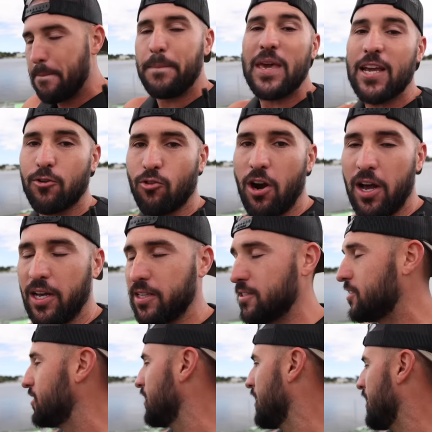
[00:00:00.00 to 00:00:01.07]
big
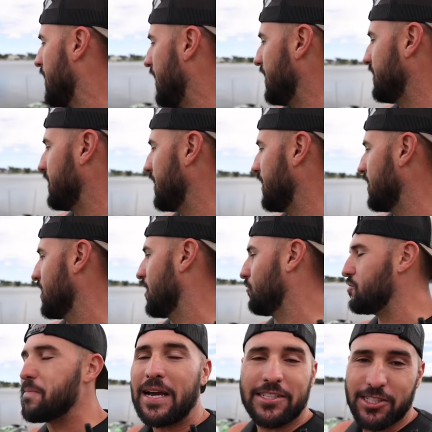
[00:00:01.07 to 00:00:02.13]
runs, and then we
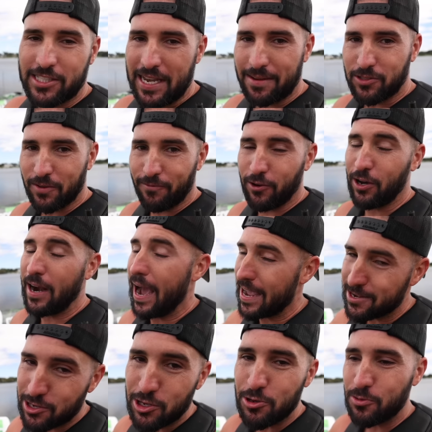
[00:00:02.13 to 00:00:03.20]
might just have some fun. I
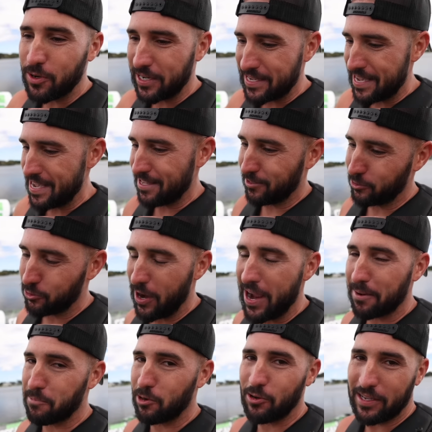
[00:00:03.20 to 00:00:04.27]
do wanna get in the
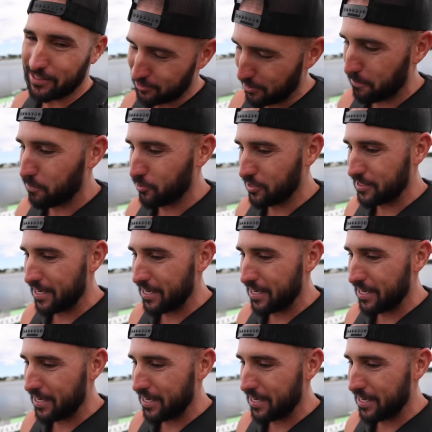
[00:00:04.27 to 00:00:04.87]
drag boat at some point